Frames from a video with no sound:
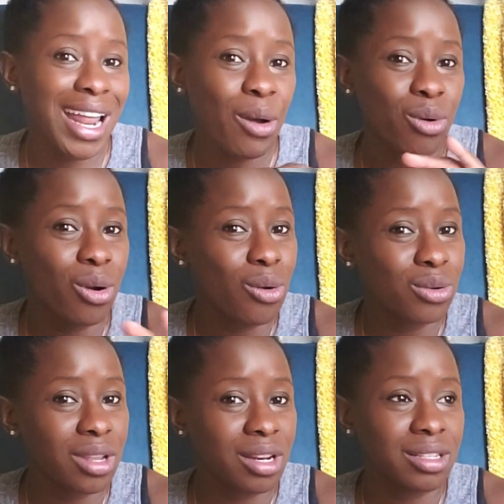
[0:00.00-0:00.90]
I would
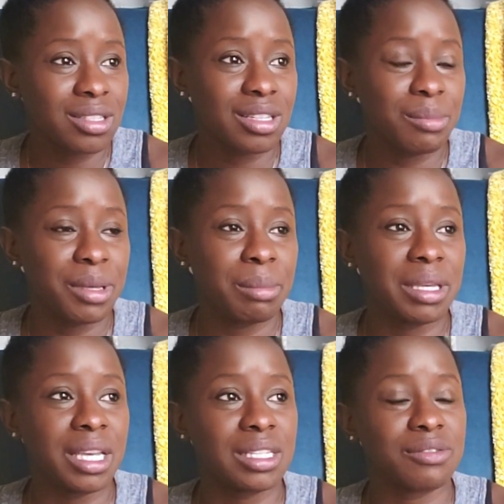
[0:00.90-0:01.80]
hold on until the baby
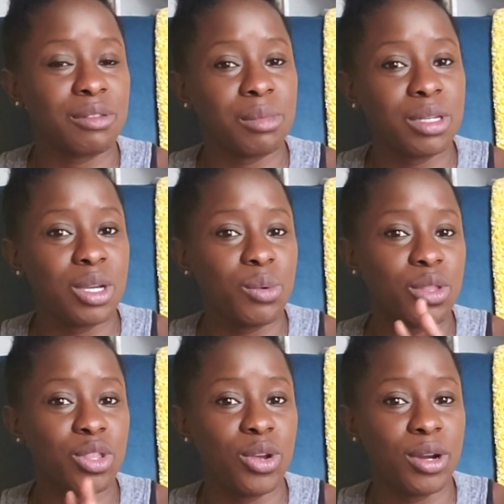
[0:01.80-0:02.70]
gets familiar
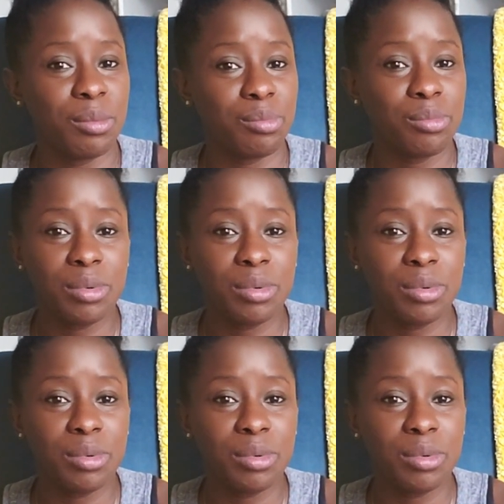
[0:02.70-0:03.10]
with your